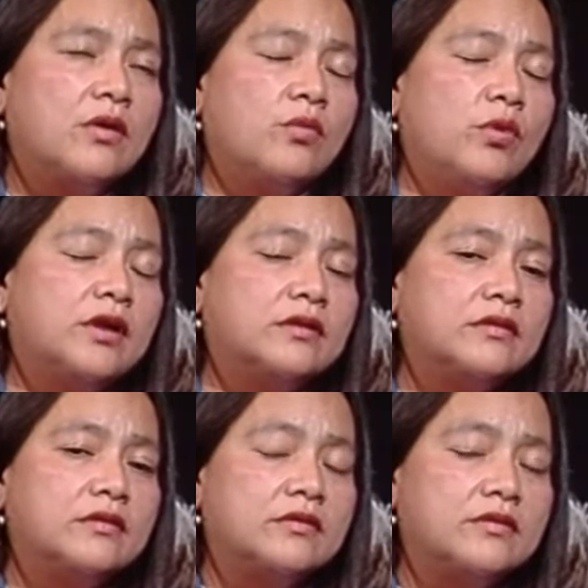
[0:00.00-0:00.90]
Well,
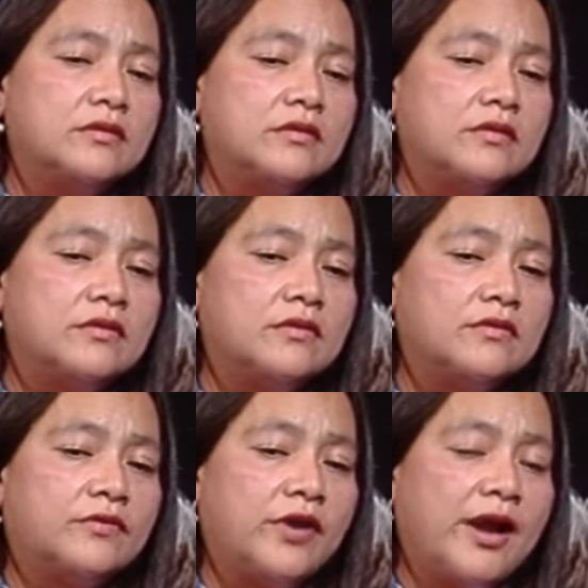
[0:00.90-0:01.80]

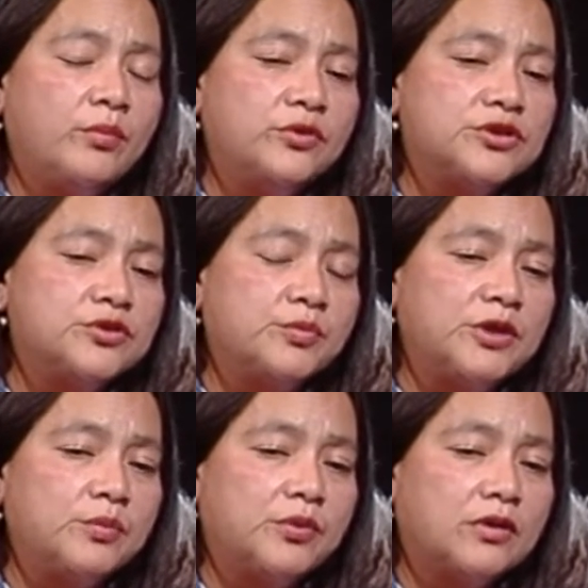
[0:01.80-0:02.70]
for Aboriginal
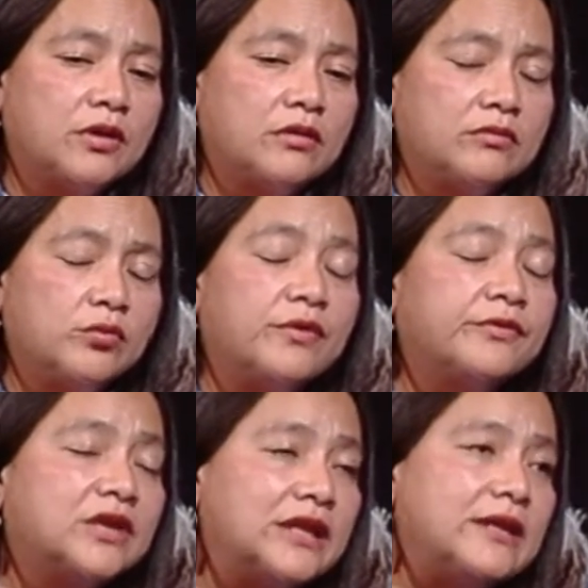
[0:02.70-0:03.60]
people, well,
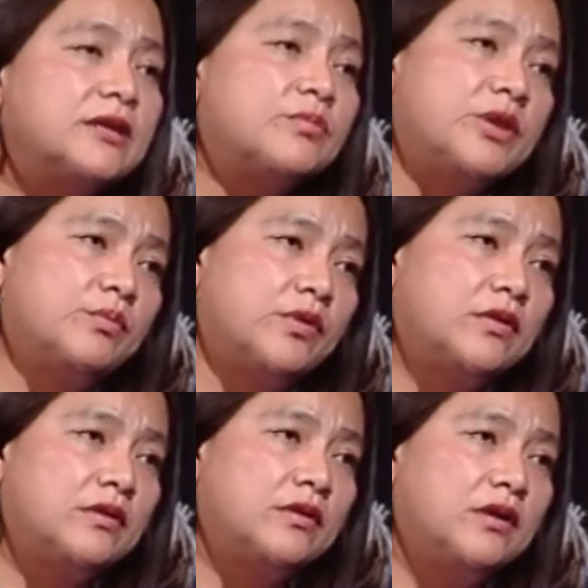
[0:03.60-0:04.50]
for Tlingit people,
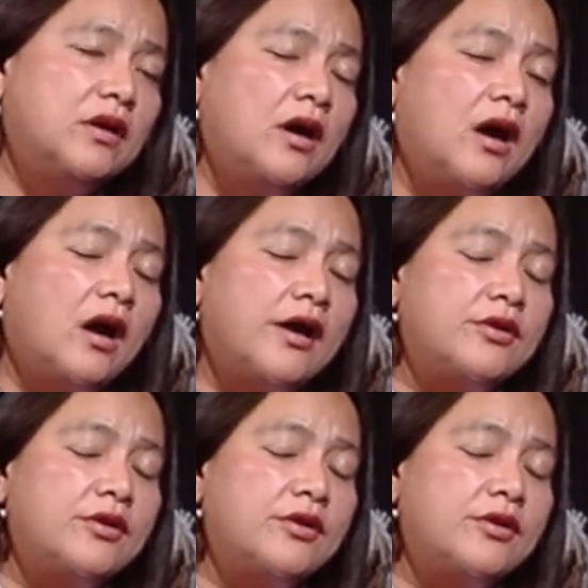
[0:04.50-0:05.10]
I